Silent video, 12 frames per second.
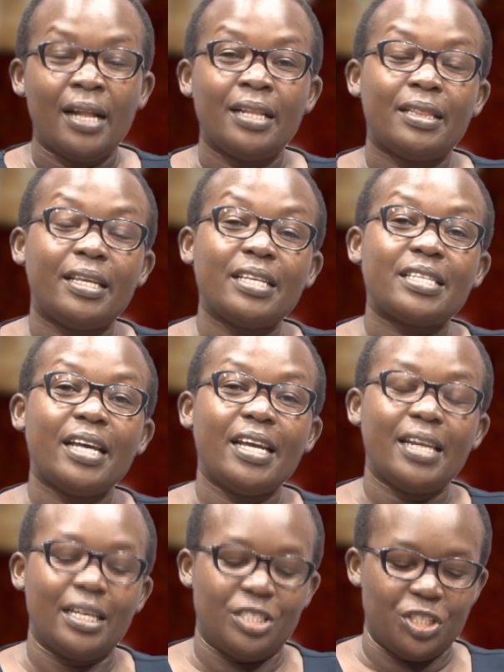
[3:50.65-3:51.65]
This
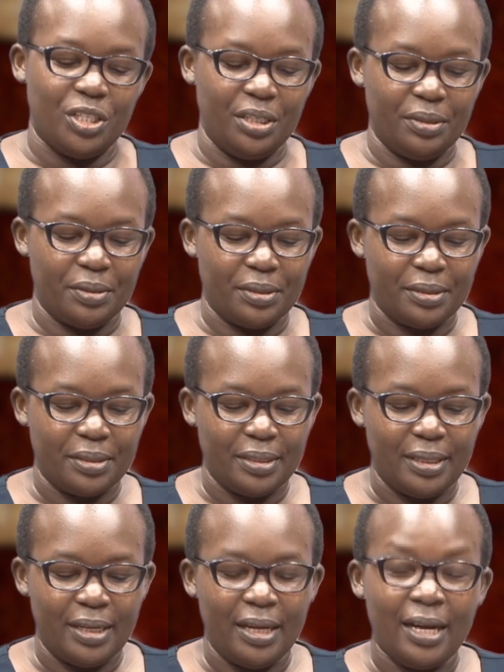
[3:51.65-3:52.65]
energy
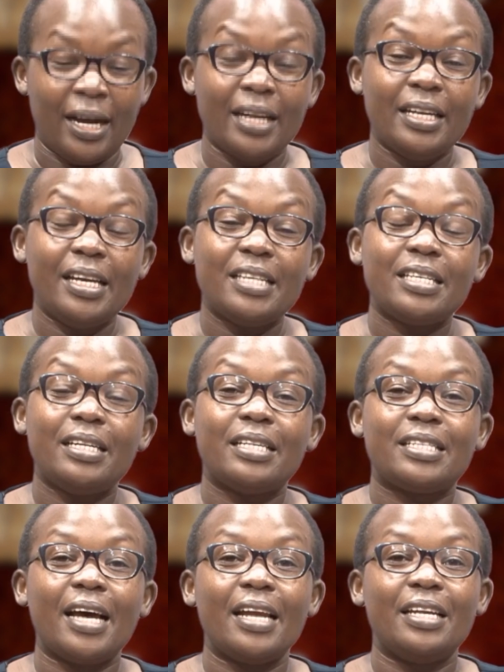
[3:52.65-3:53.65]
can easily
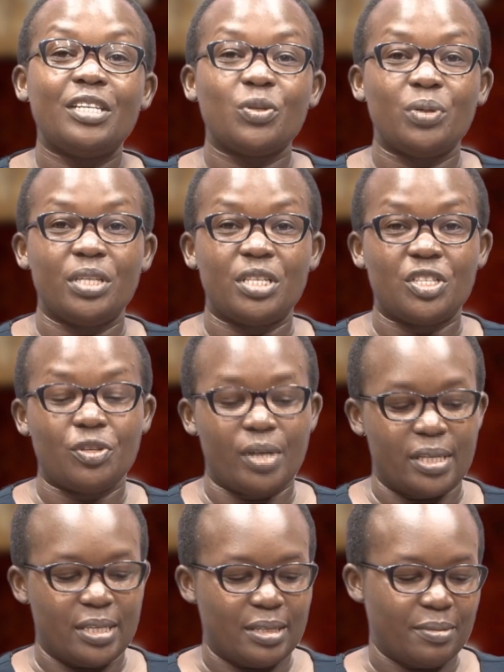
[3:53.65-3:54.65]
turn into
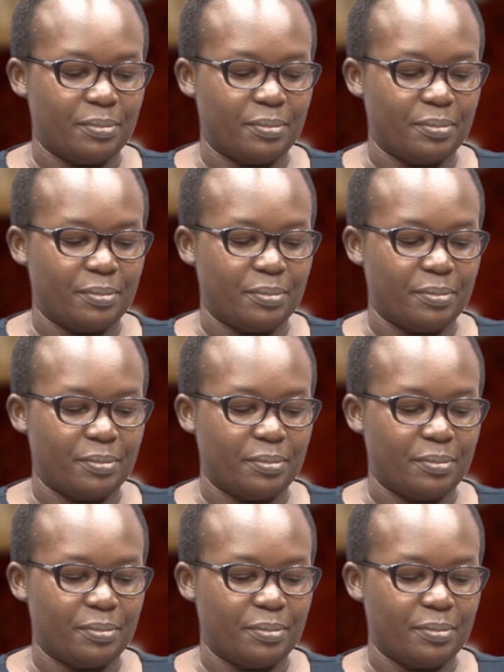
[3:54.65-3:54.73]
distress,